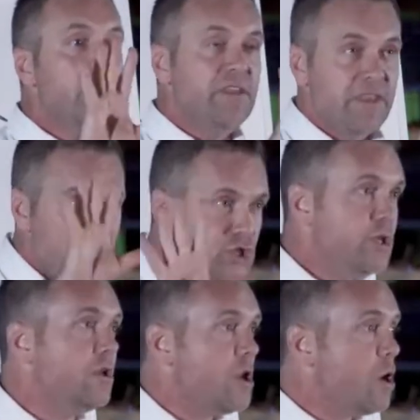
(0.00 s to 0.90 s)
in case you
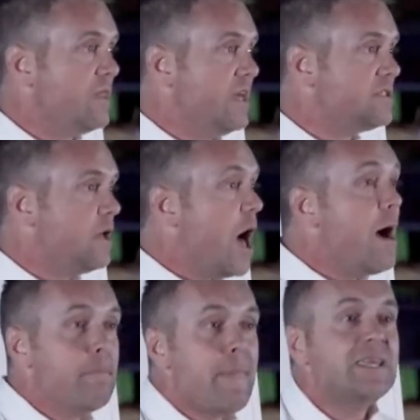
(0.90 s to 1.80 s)
didn't know this,
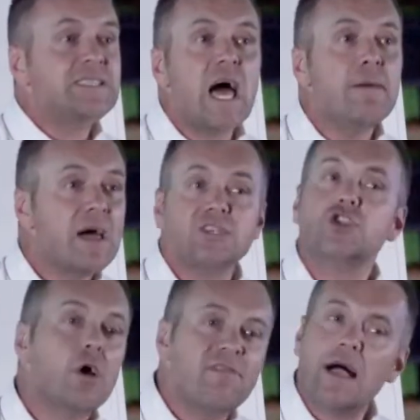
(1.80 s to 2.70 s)
my time has
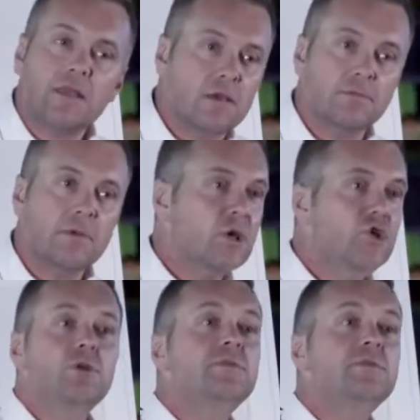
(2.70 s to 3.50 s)
no value. You